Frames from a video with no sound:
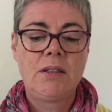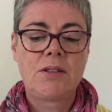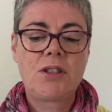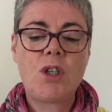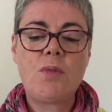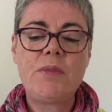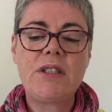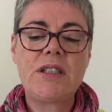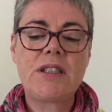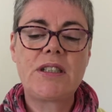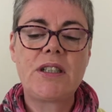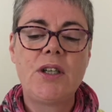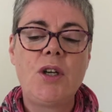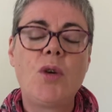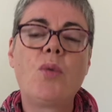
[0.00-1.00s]

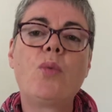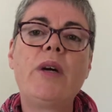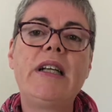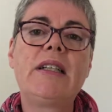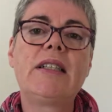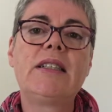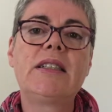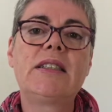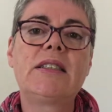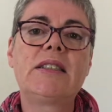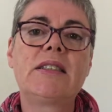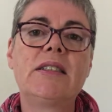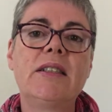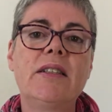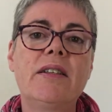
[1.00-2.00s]
Thomas
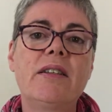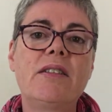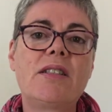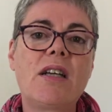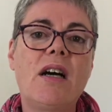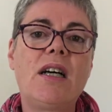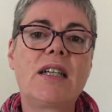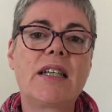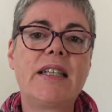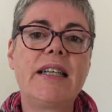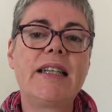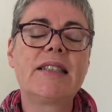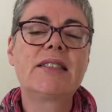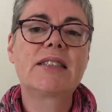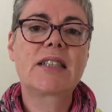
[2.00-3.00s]
witnessed the
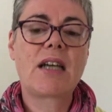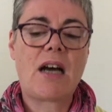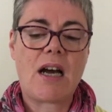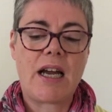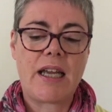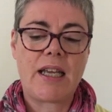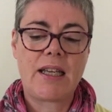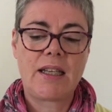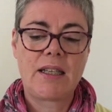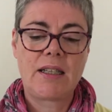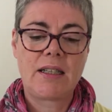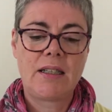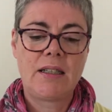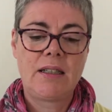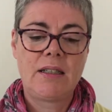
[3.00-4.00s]
darkening sky,
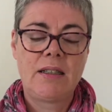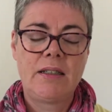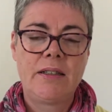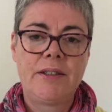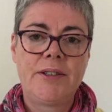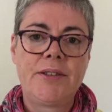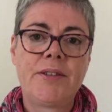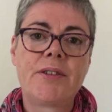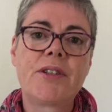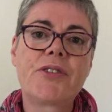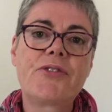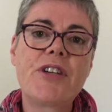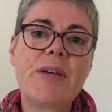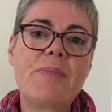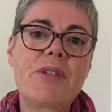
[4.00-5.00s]
the
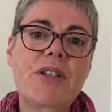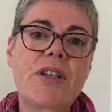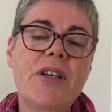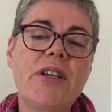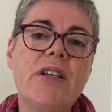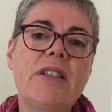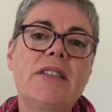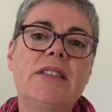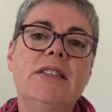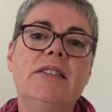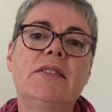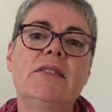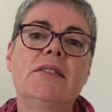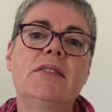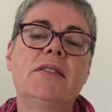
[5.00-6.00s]
ripped
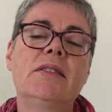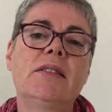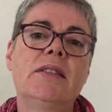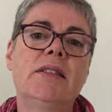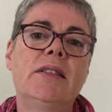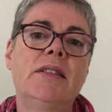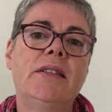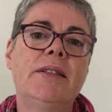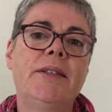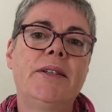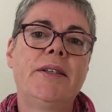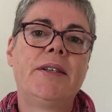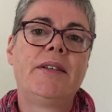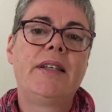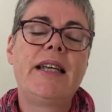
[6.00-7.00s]
curtain,
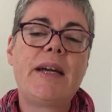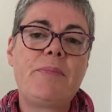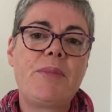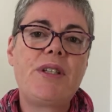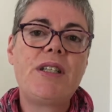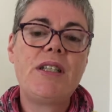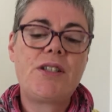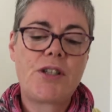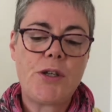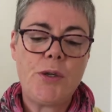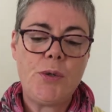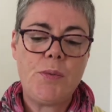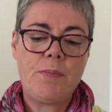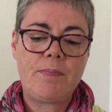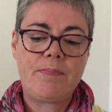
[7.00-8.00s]
the empty
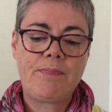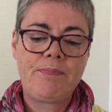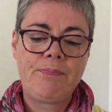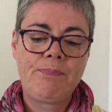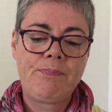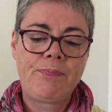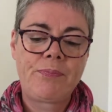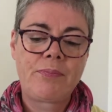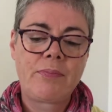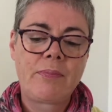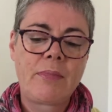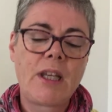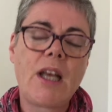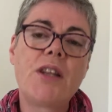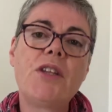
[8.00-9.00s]
tomb,
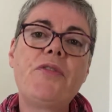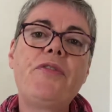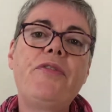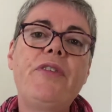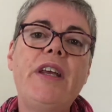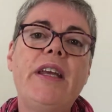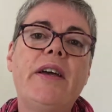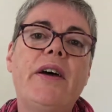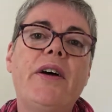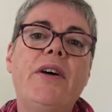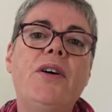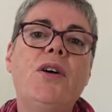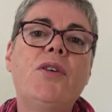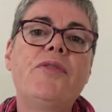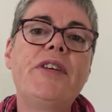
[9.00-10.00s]
and the fear
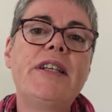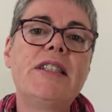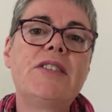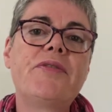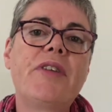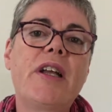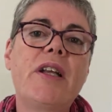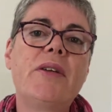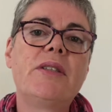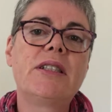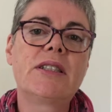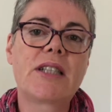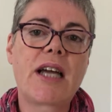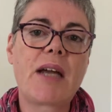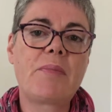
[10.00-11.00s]
of his fellow
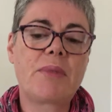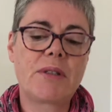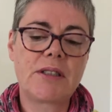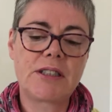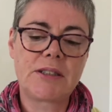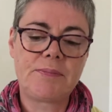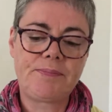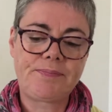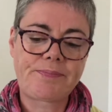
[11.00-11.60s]
disciples.